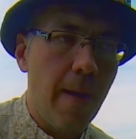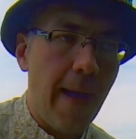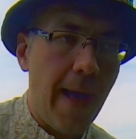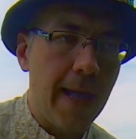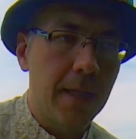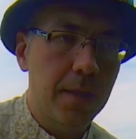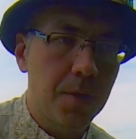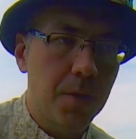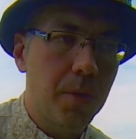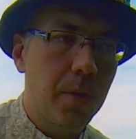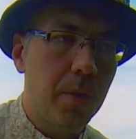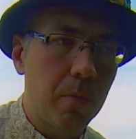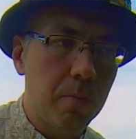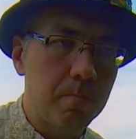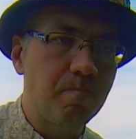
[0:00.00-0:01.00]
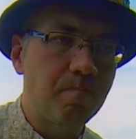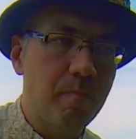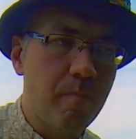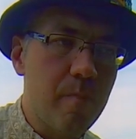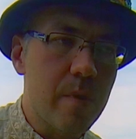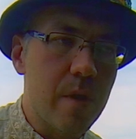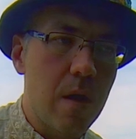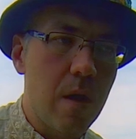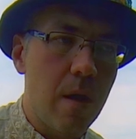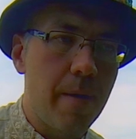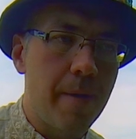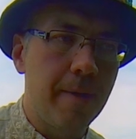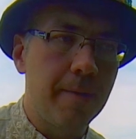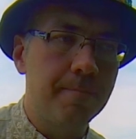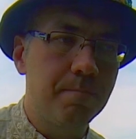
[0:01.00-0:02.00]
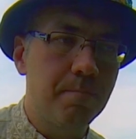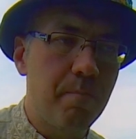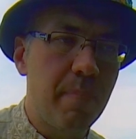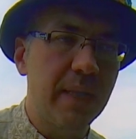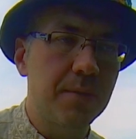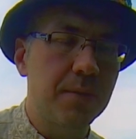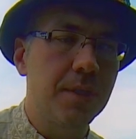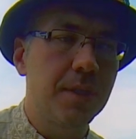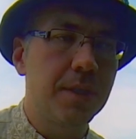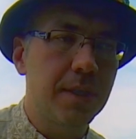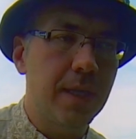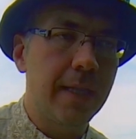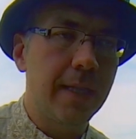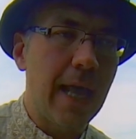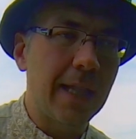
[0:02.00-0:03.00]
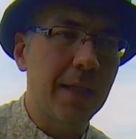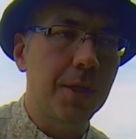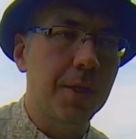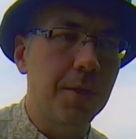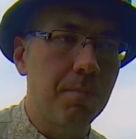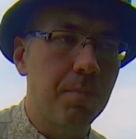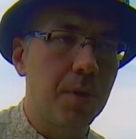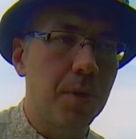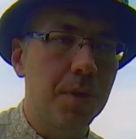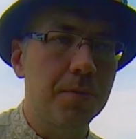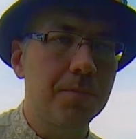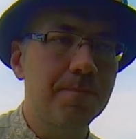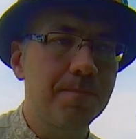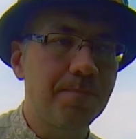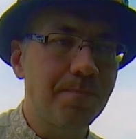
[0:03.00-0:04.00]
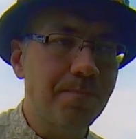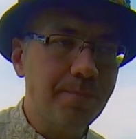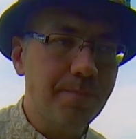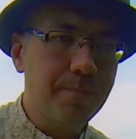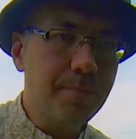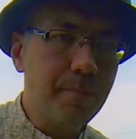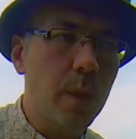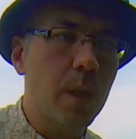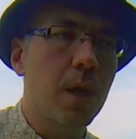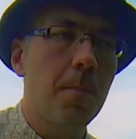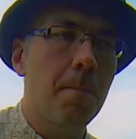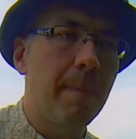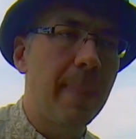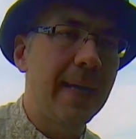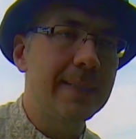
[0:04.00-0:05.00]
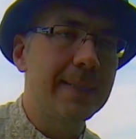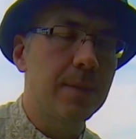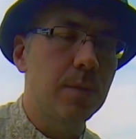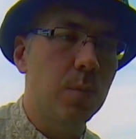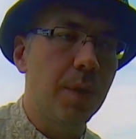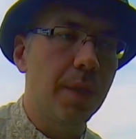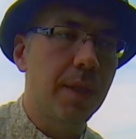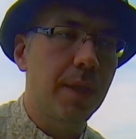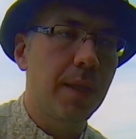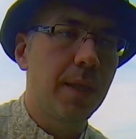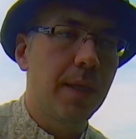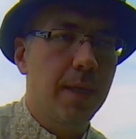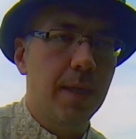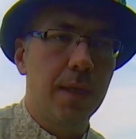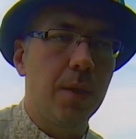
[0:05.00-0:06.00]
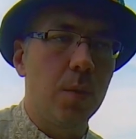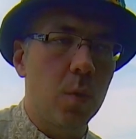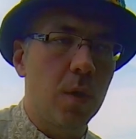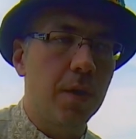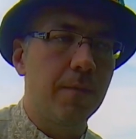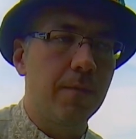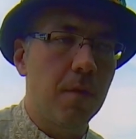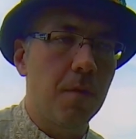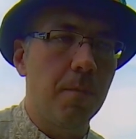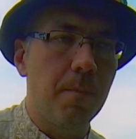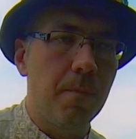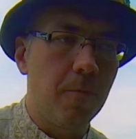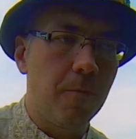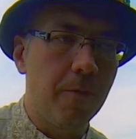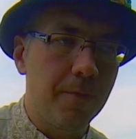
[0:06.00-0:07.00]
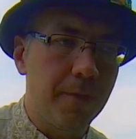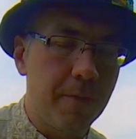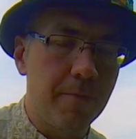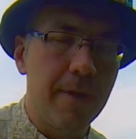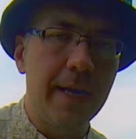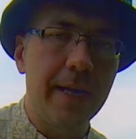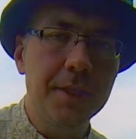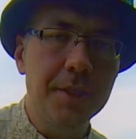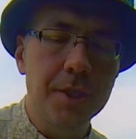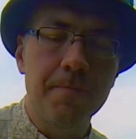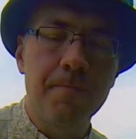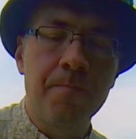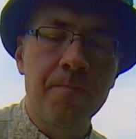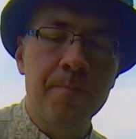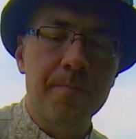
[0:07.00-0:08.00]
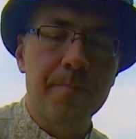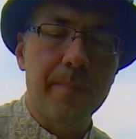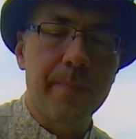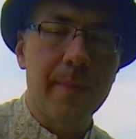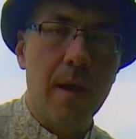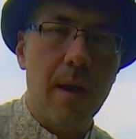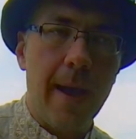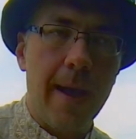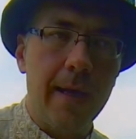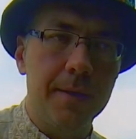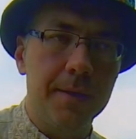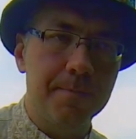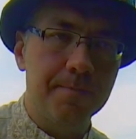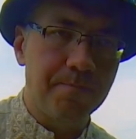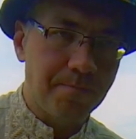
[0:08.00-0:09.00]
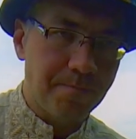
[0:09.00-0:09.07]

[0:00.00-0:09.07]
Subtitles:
Alcohol, bitterness and alcohol burn combines with the one from the radish and